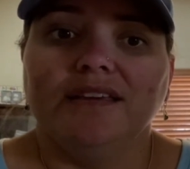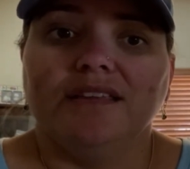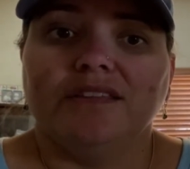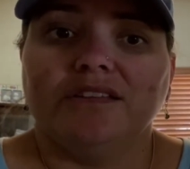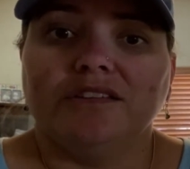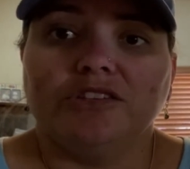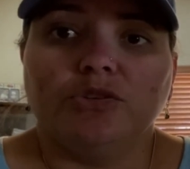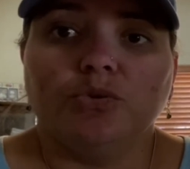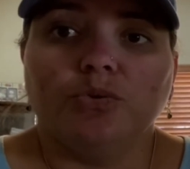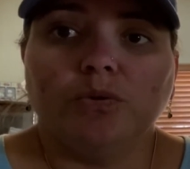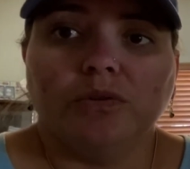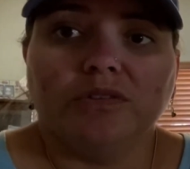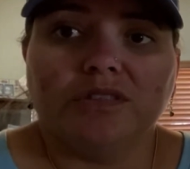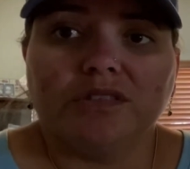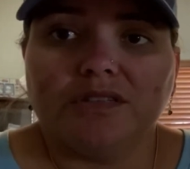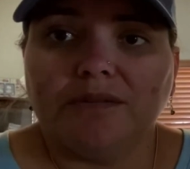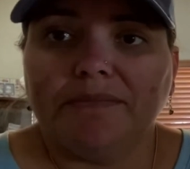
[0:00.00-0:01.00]
the
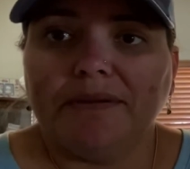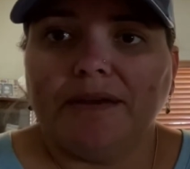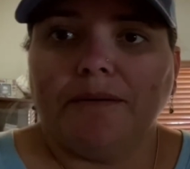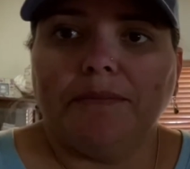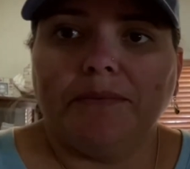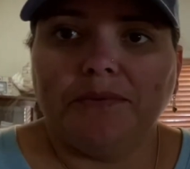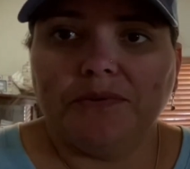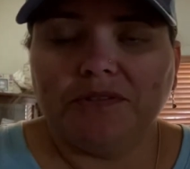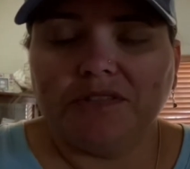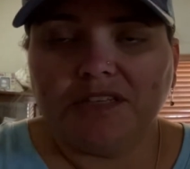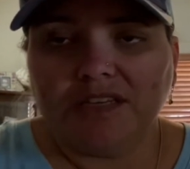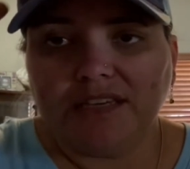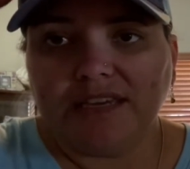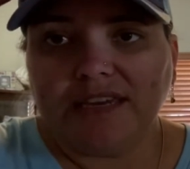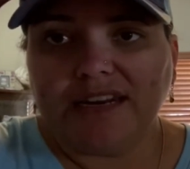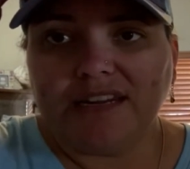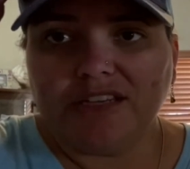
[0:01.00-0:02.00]
tools to be able to
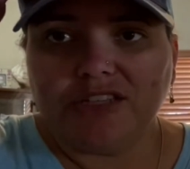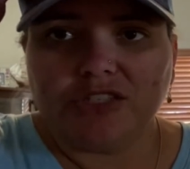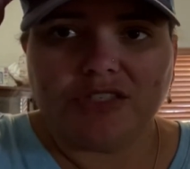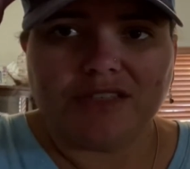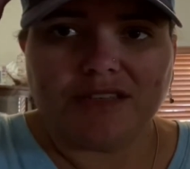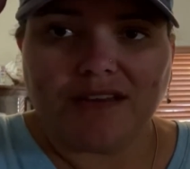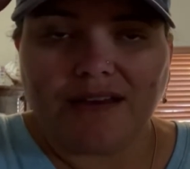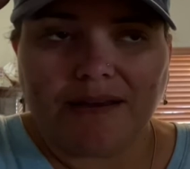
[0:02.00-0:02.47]
get us